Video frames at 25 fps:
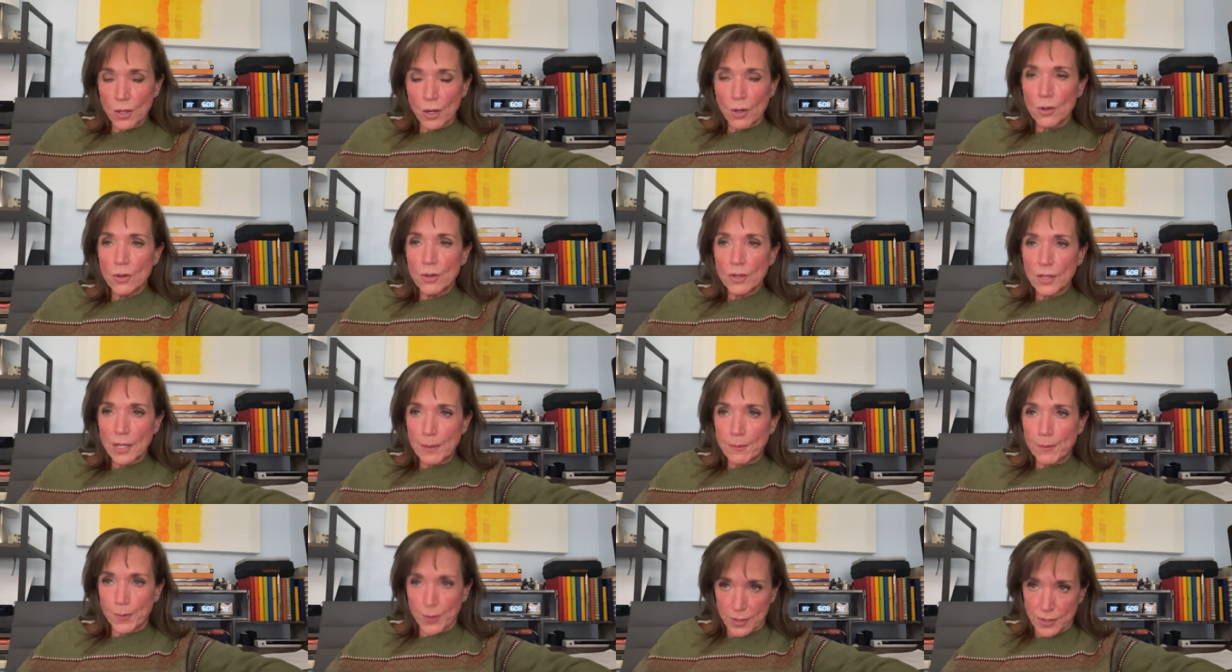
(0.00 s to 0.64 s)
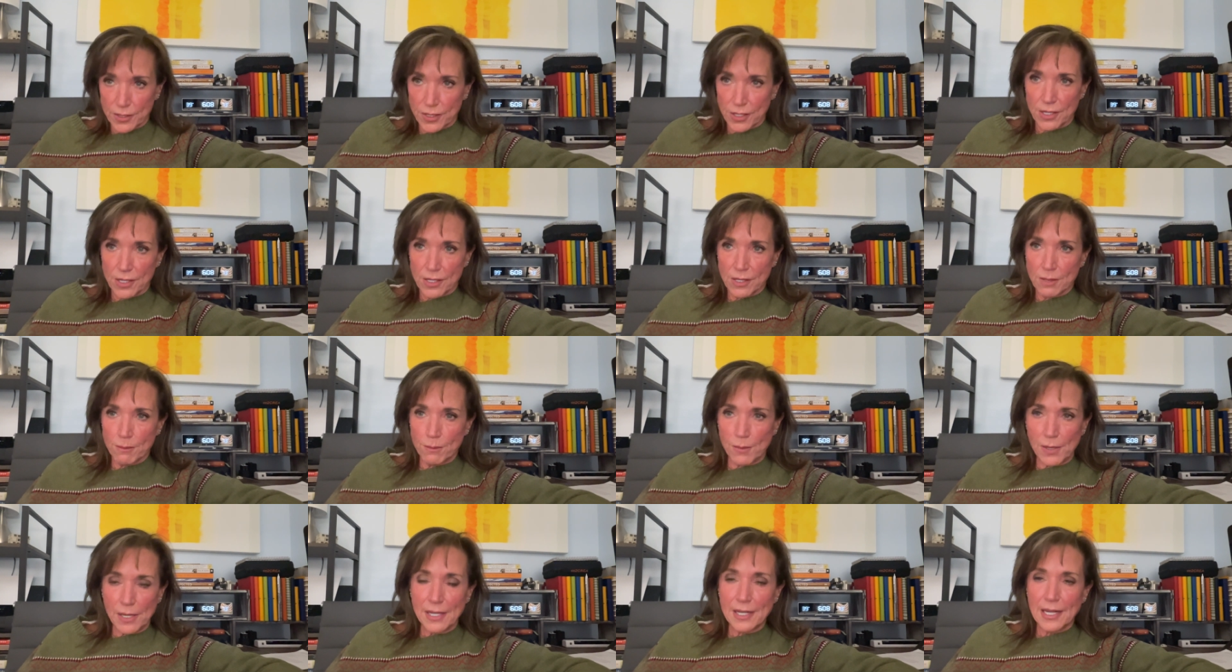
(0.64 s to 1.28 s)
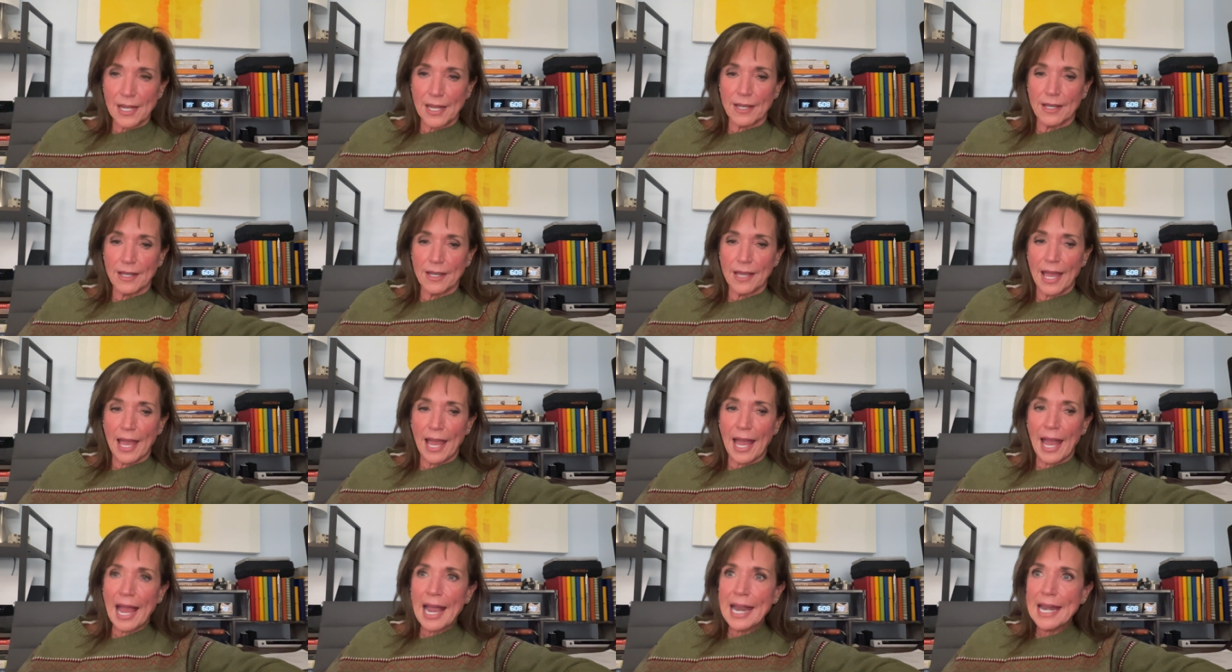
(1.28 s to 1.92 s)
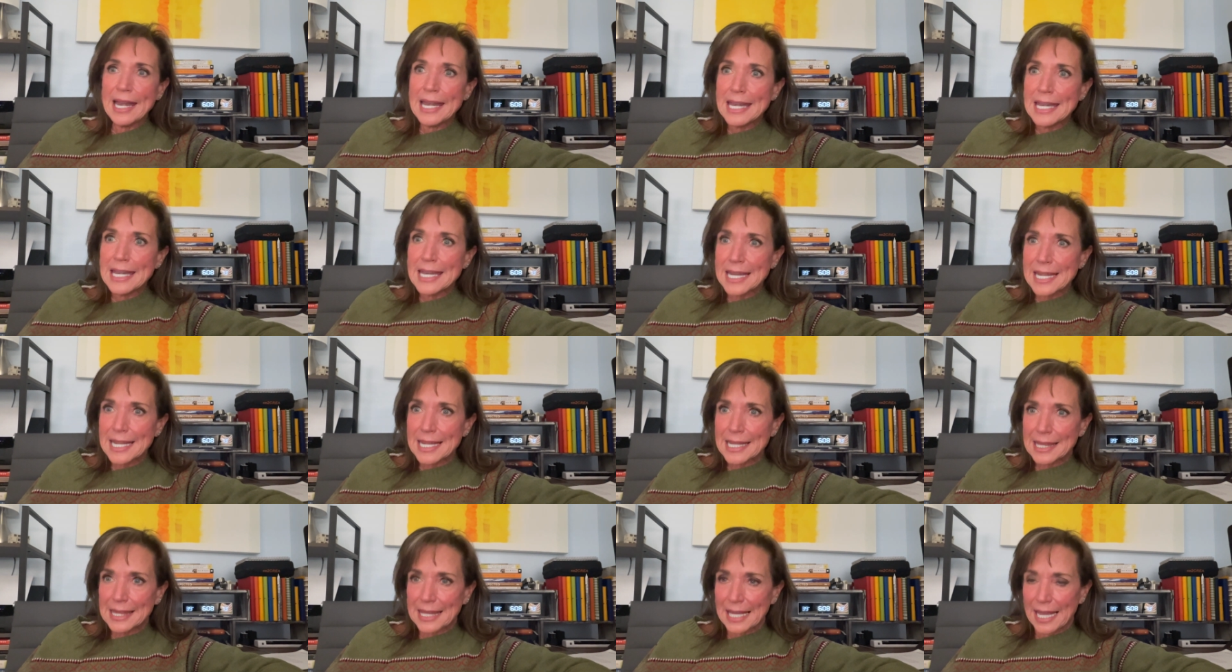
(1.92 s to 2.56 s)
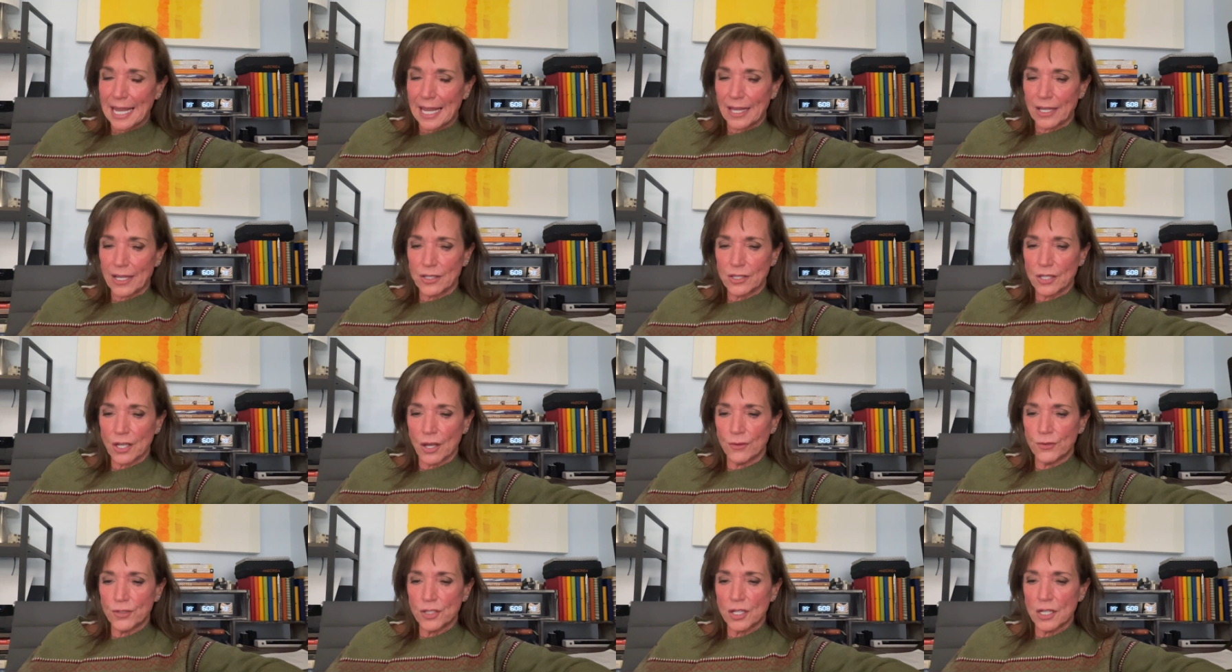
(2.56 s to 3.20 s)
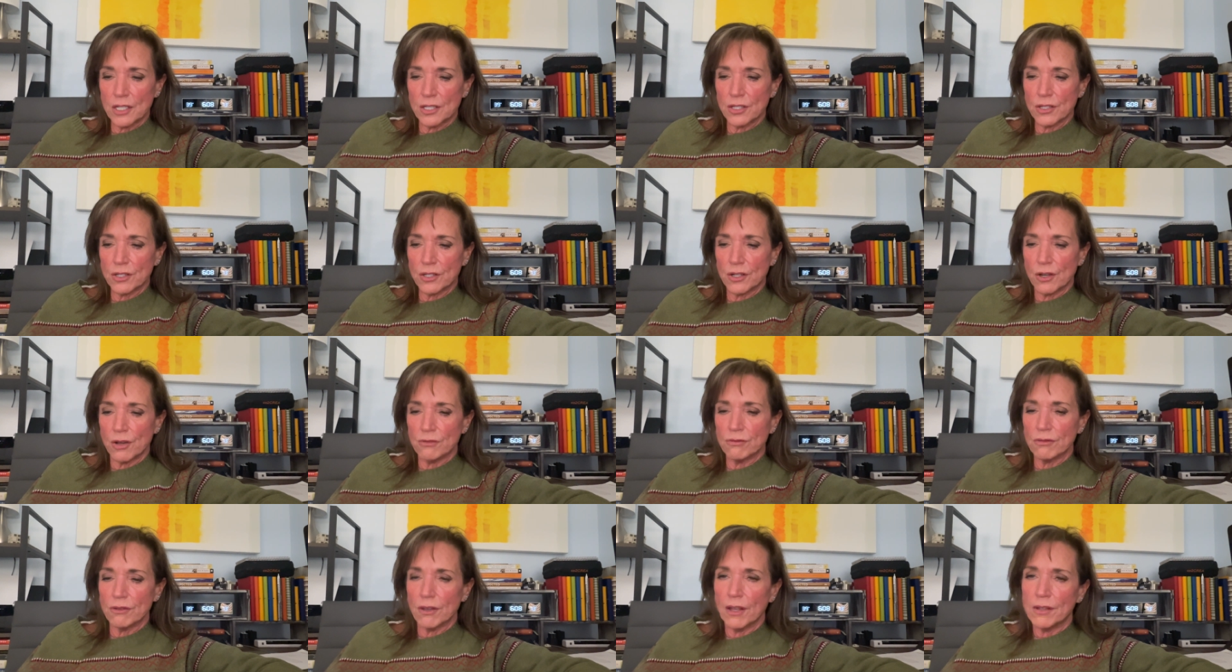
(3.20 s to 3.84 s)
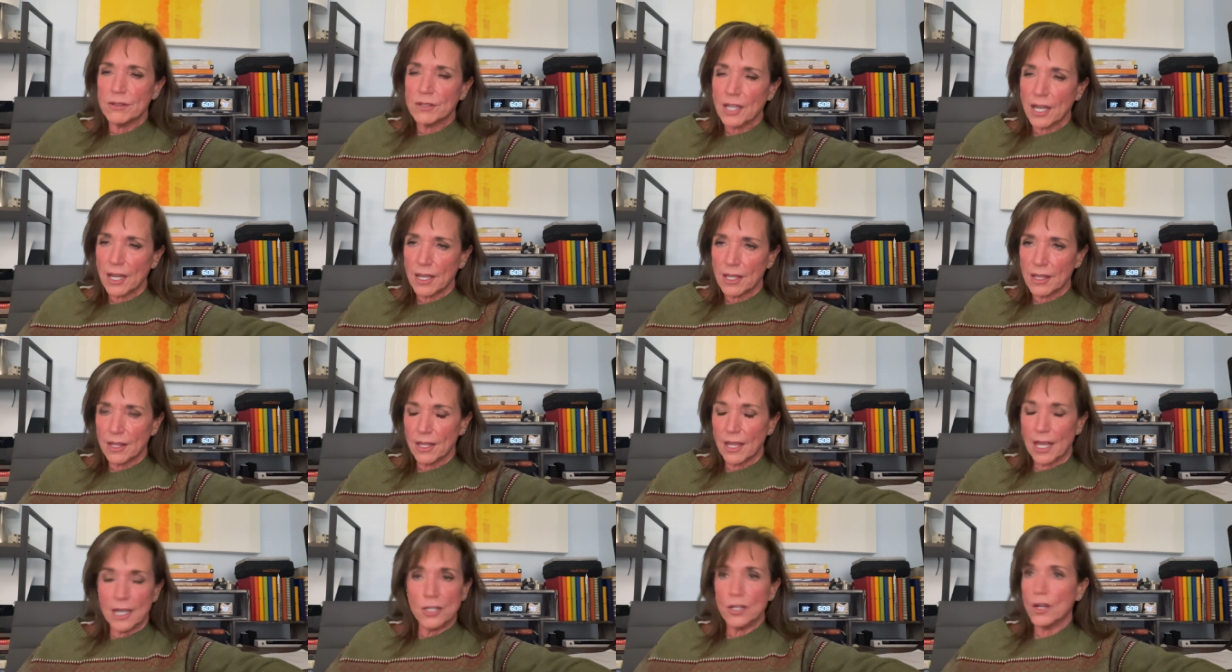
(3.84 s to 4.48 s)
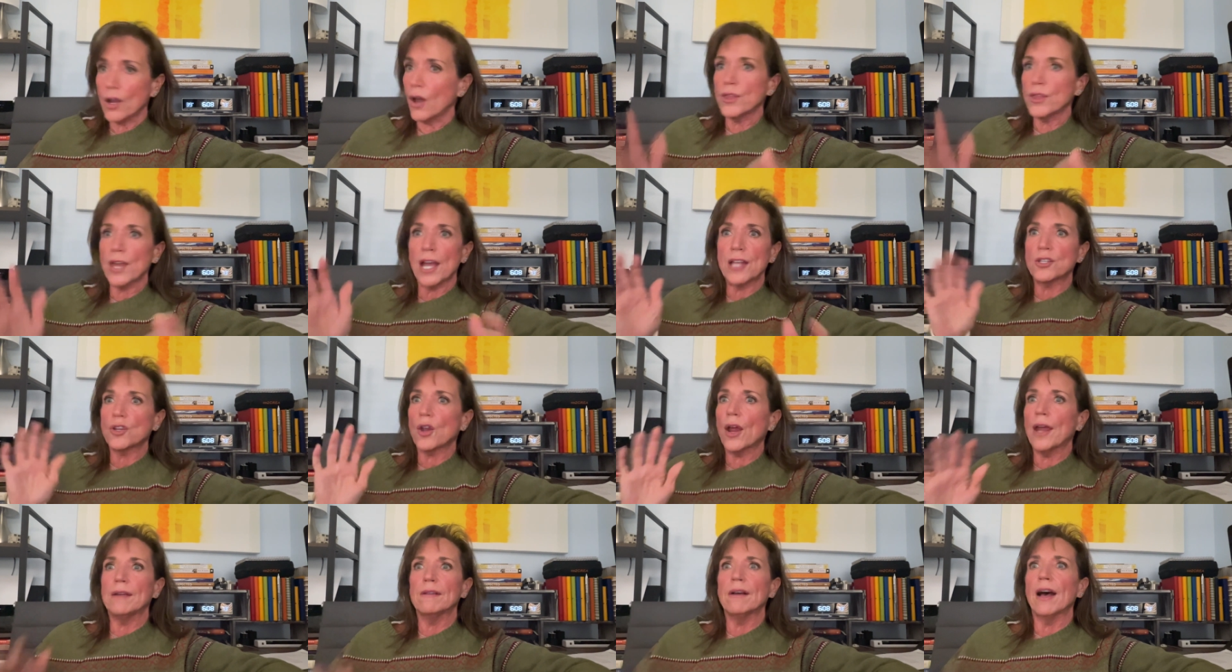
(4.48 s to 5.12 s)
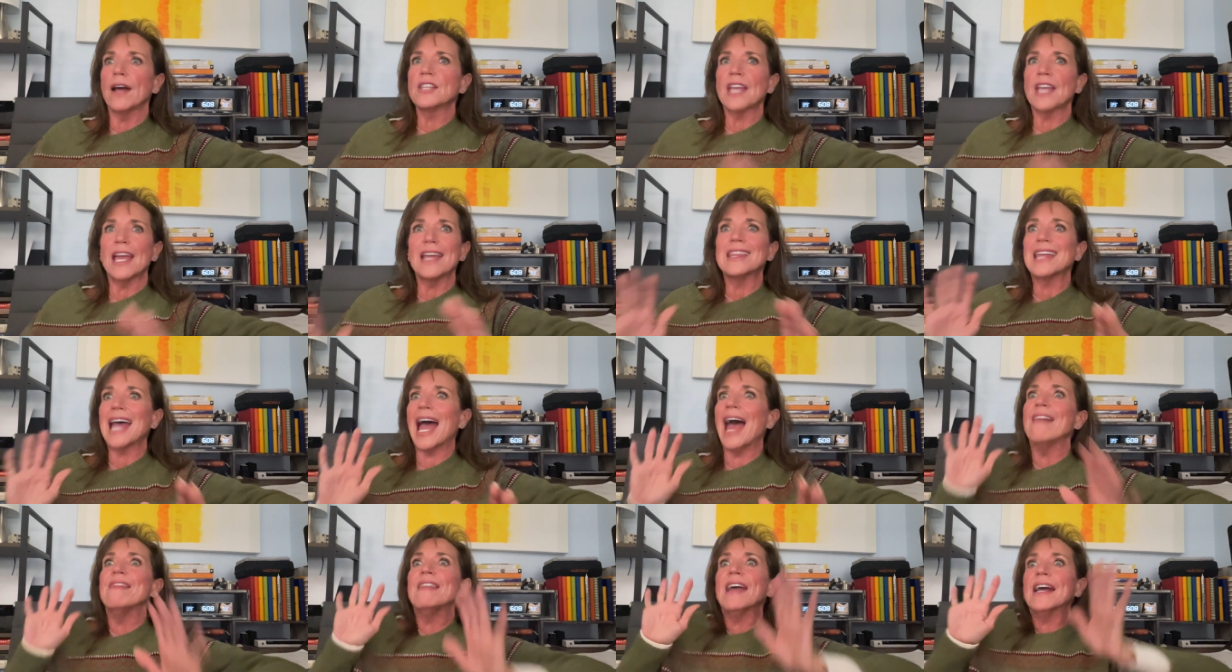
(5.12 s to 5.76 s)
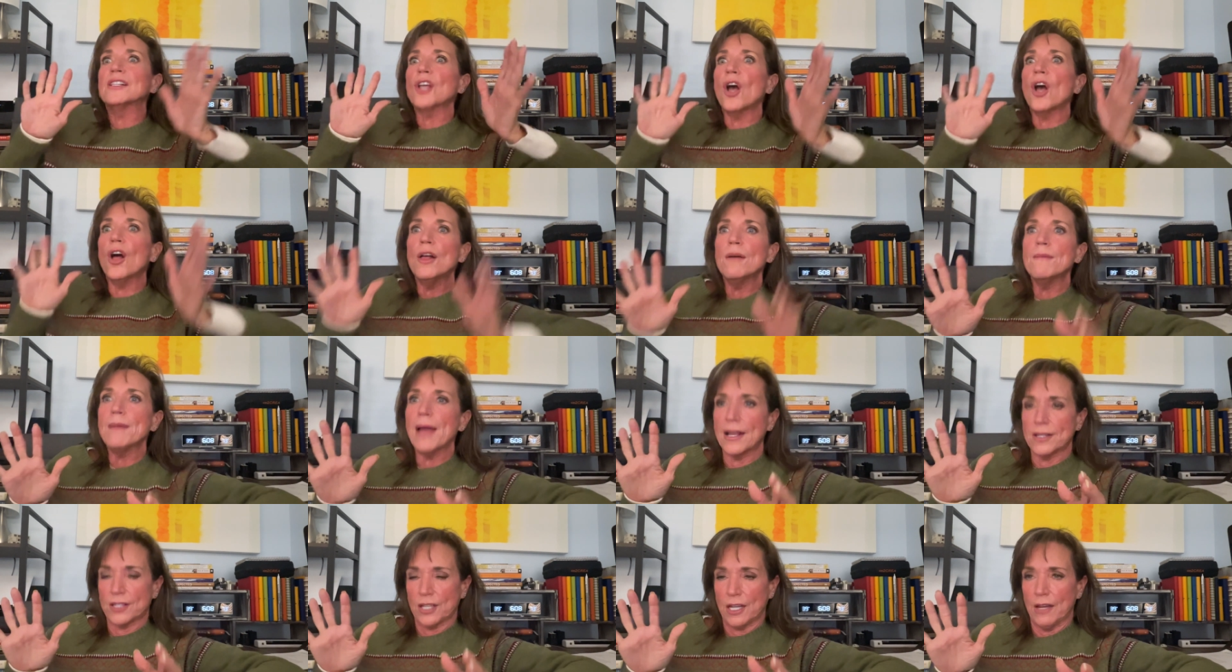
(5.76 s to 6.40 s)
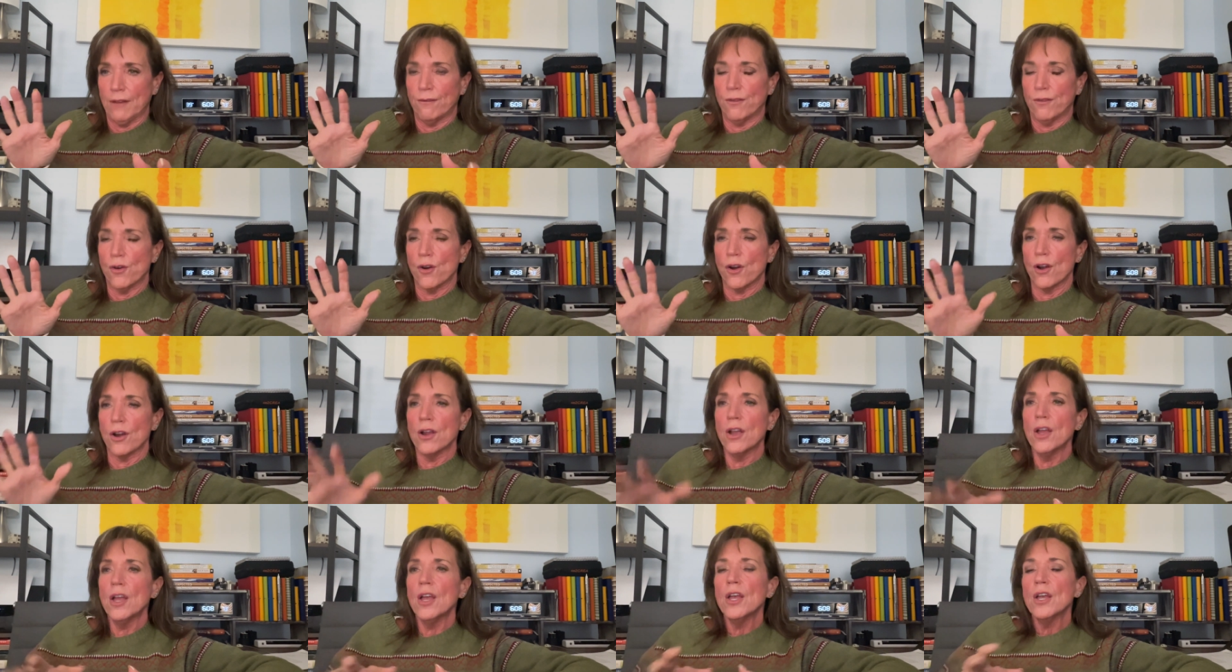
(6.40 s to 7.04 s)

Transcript: early bridges, meaning anything. So if she just goes, and uh, take, and you go, that's great, I'll take that. And that's all I'm asking for.